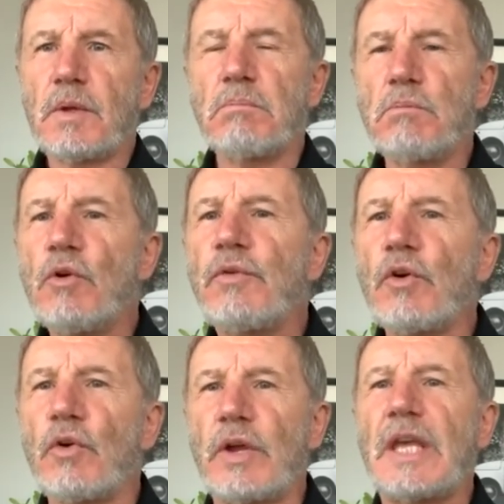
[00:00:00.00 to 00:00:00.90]
move
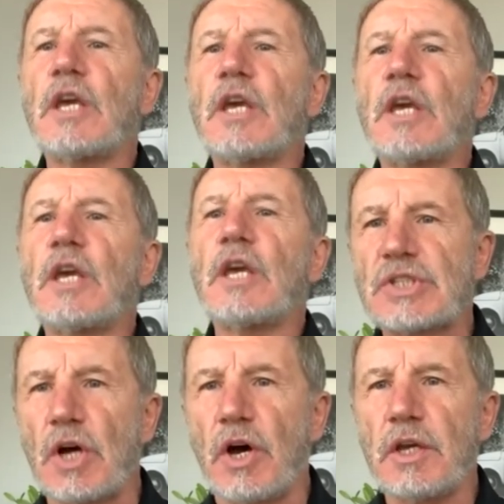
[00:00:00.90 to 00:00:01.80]
your ego to the
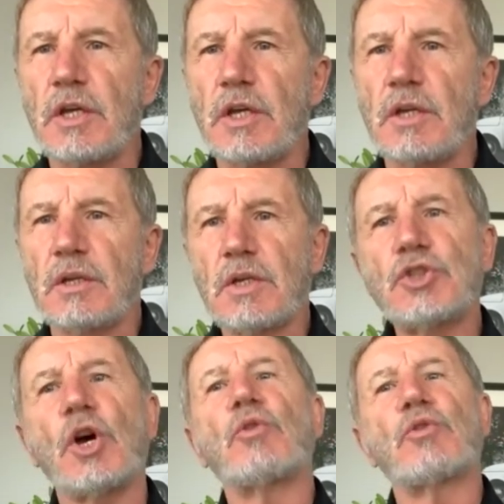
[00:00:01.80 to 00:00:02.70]
side,
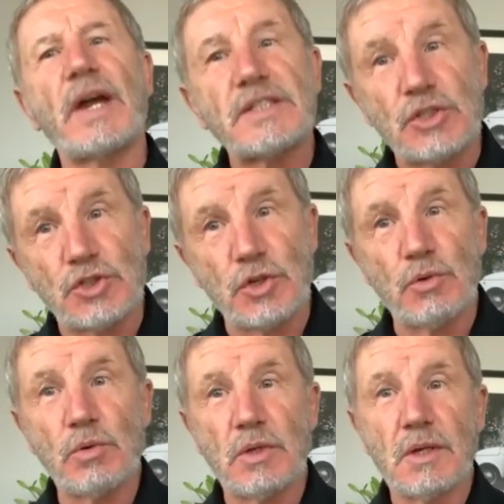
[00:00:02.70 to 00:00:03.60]
show gratitude.